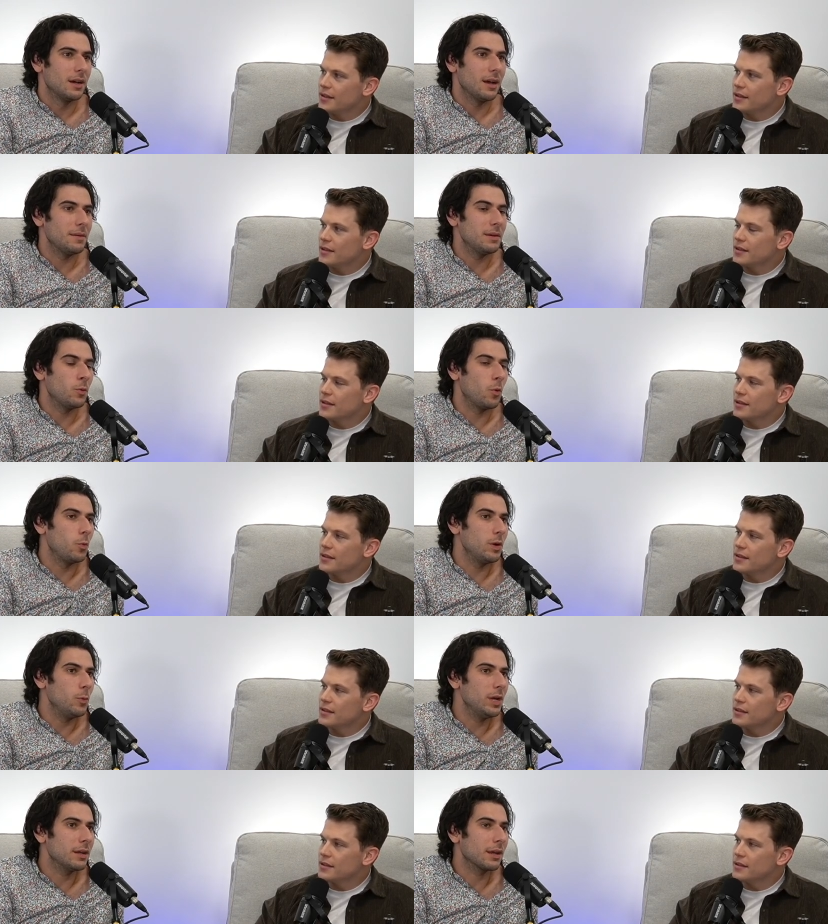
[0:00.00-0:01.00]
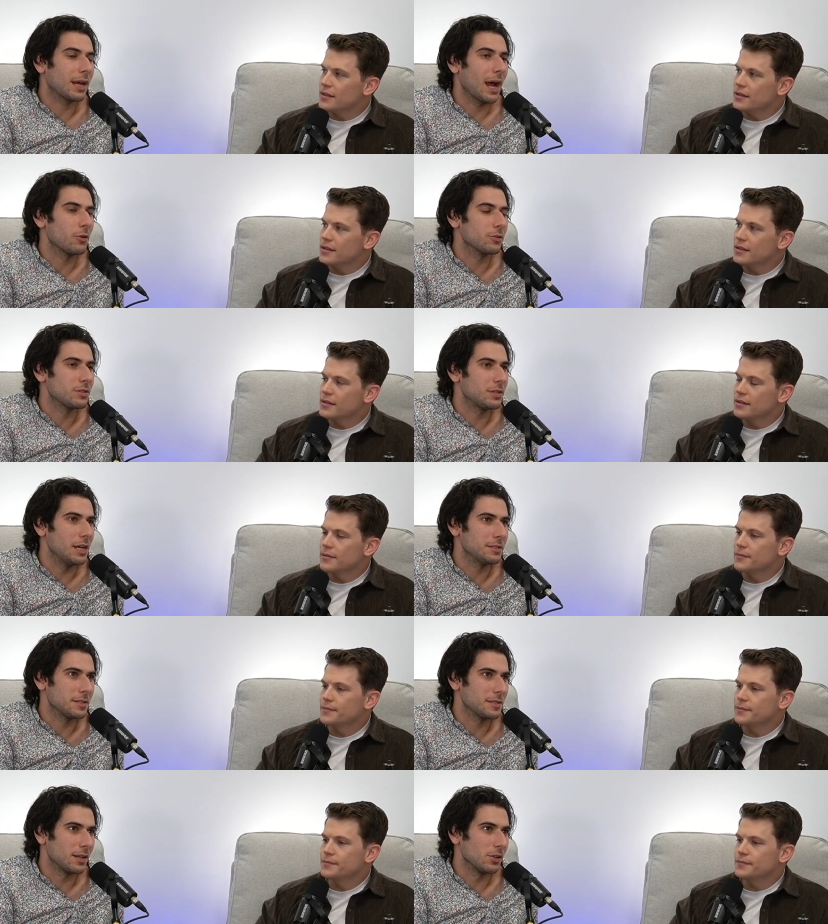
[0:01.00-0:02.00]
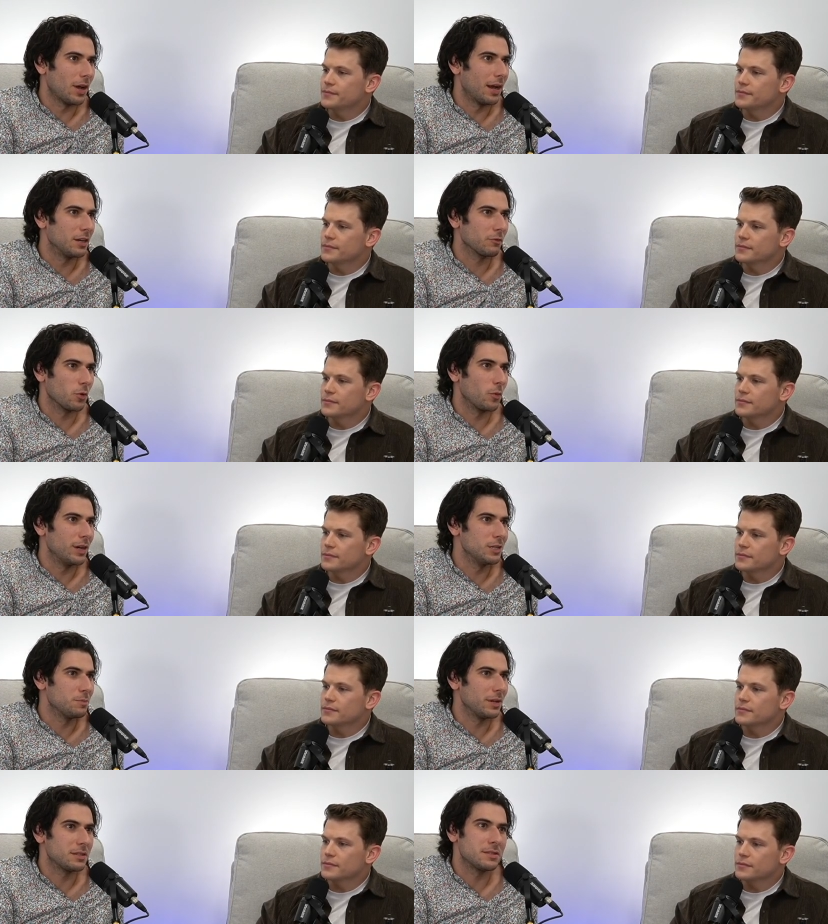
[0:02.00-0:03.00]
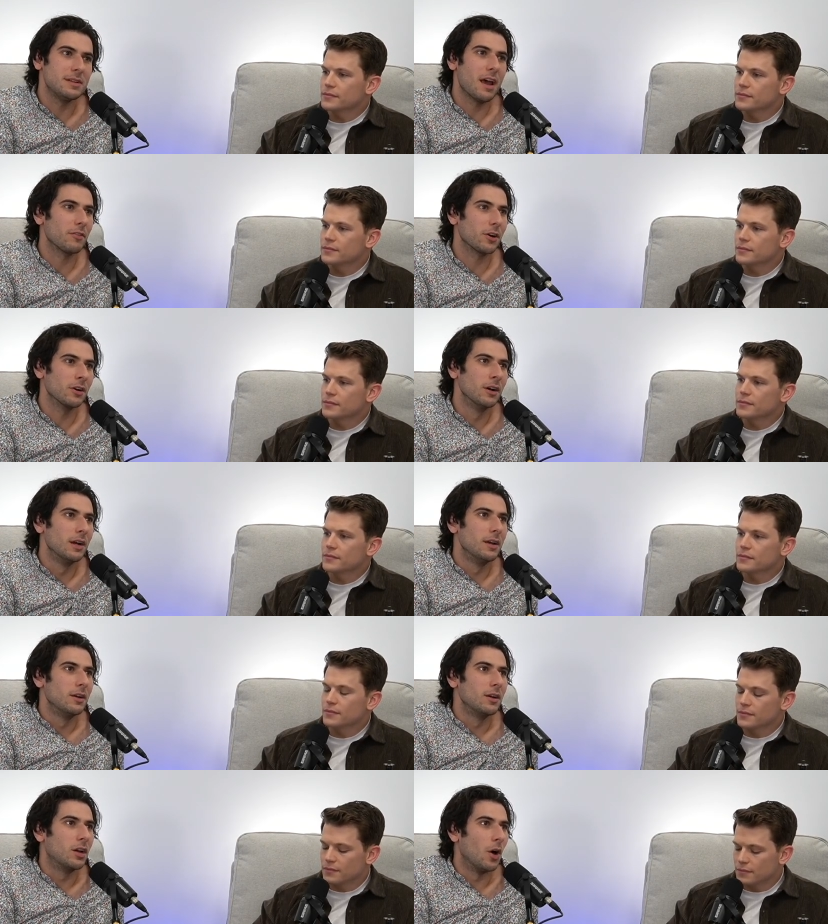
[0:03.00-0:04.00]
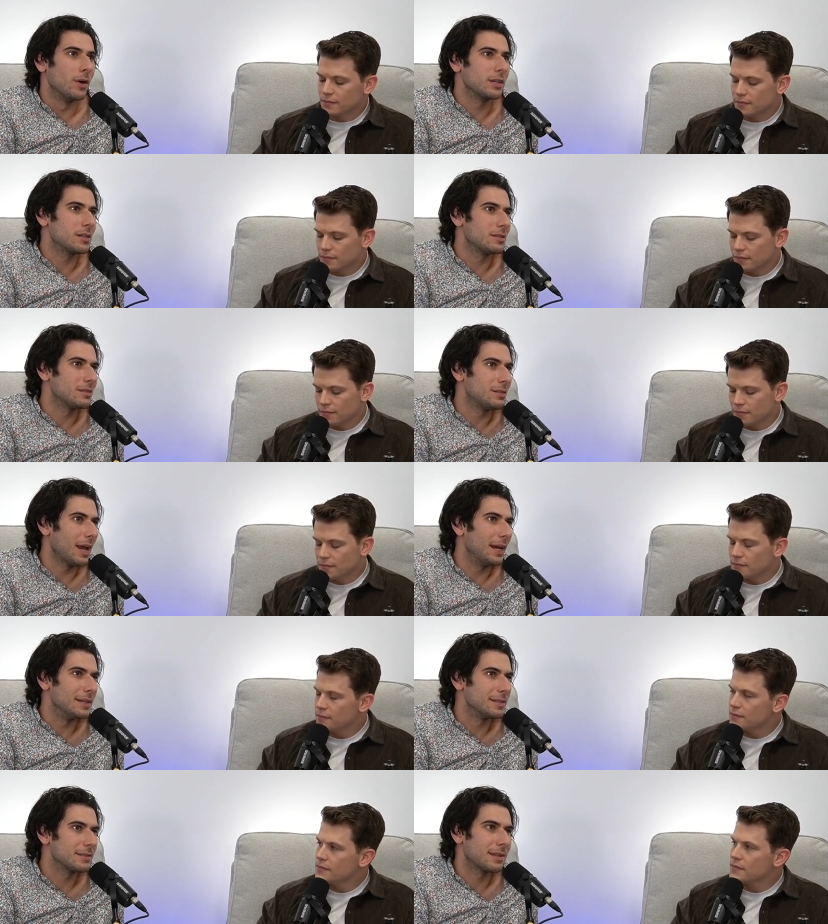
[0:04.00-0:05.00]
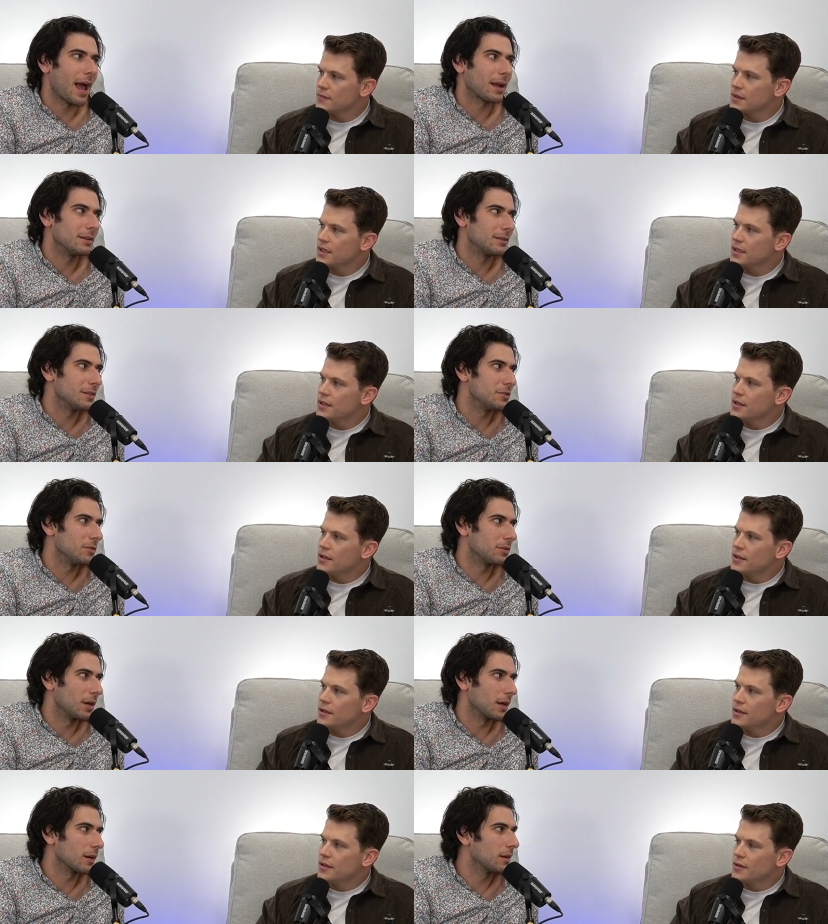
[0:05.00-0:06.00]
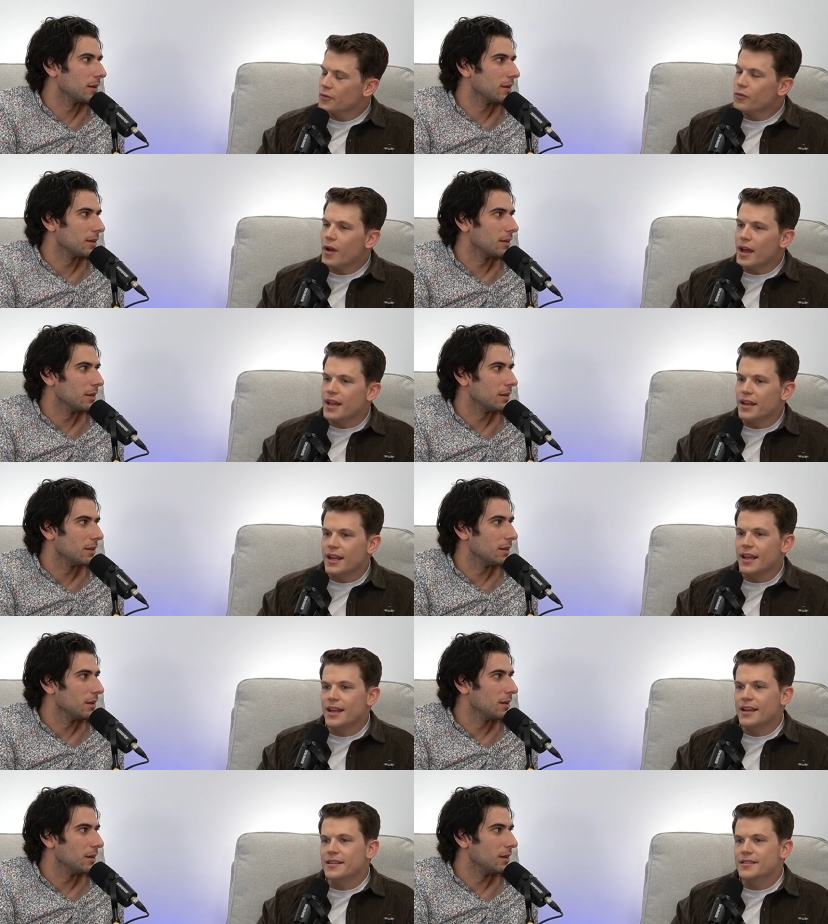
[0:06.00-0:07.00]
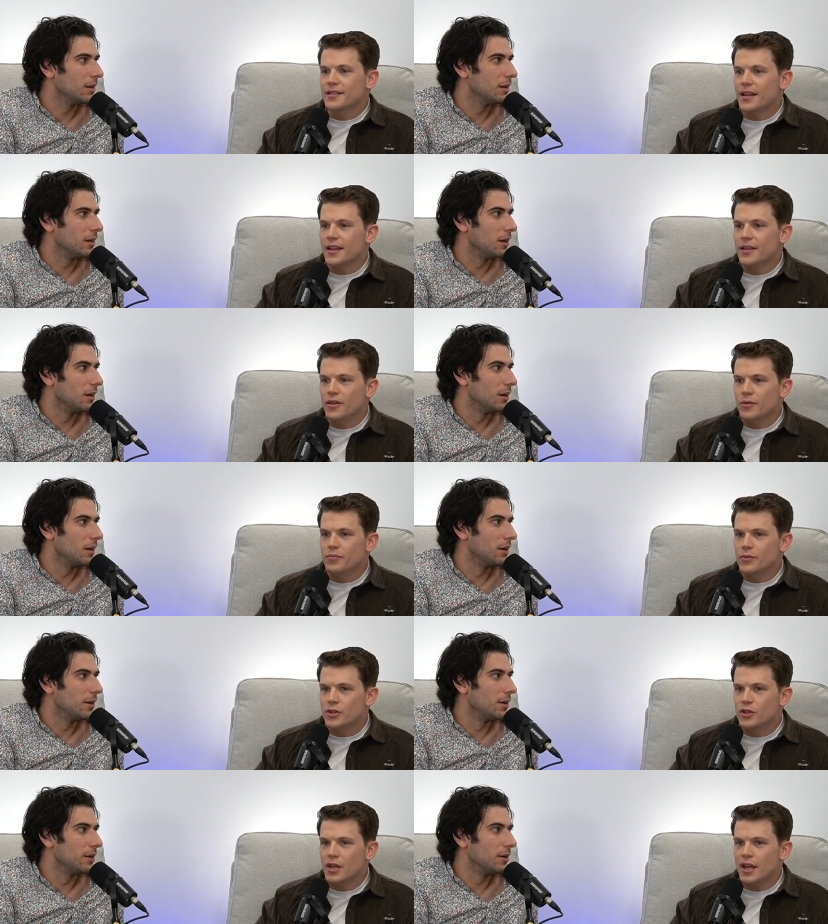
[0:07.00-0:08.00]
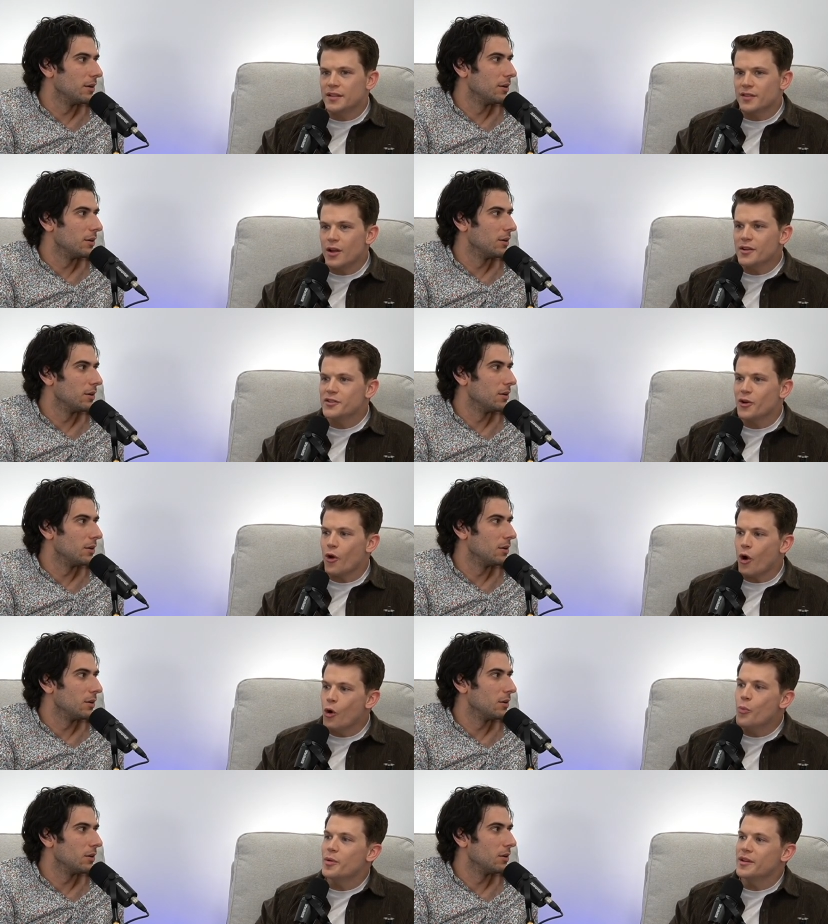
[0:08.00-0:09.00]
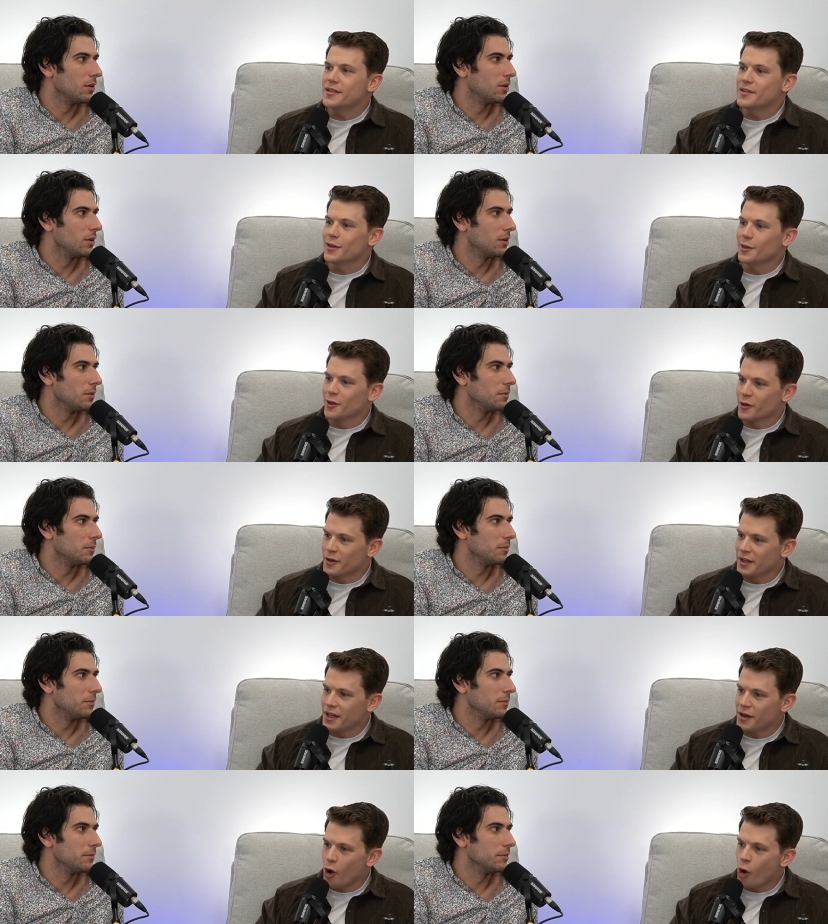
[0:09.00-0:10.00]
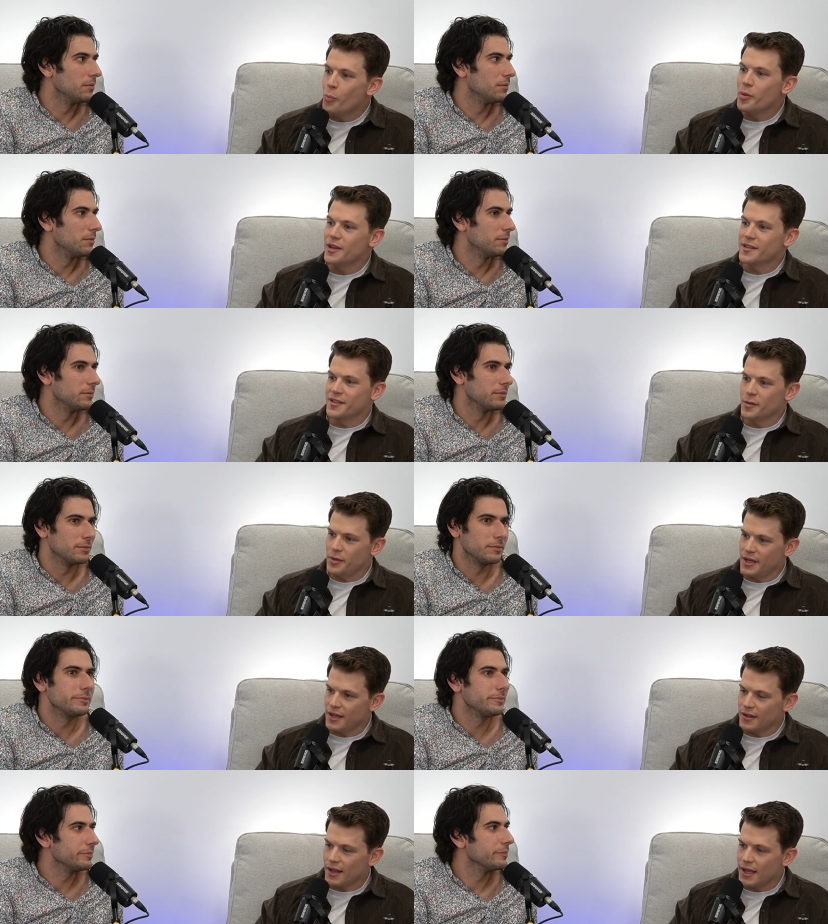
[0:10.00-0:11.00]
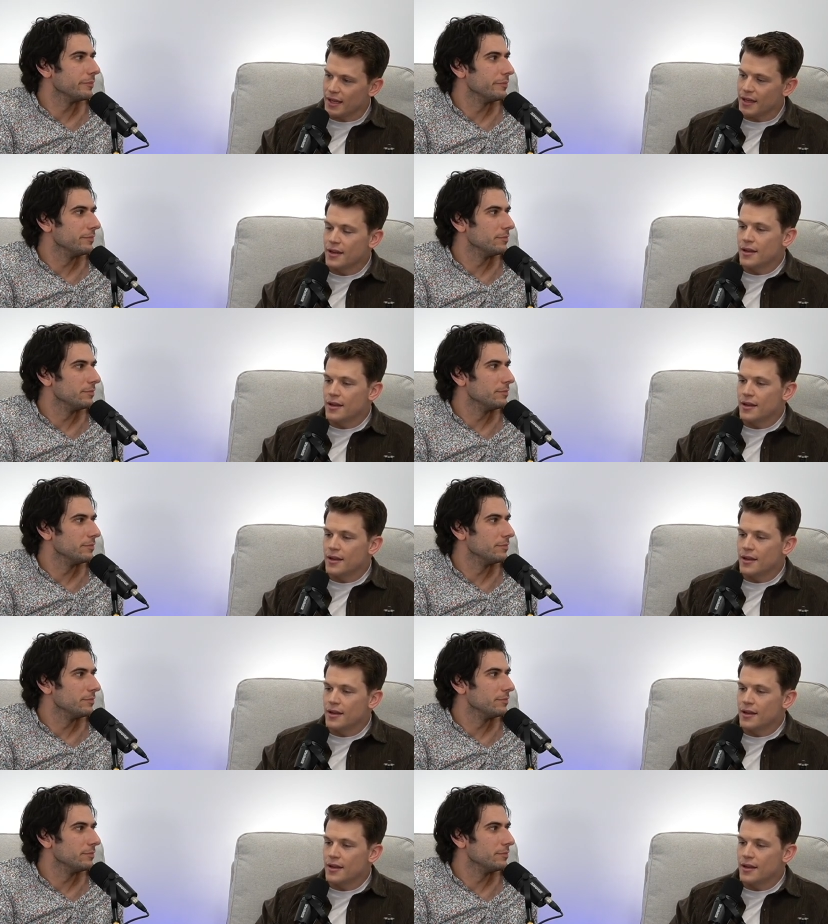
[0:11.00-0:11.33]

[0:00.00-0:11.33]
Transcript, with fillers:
Speaker 1: i mean we, we can encounter stasis in a lot of different ways but it's never going to stay as stagnant as you
Speaker 2: think. Right. And like you as long as you're open to learning and open to being like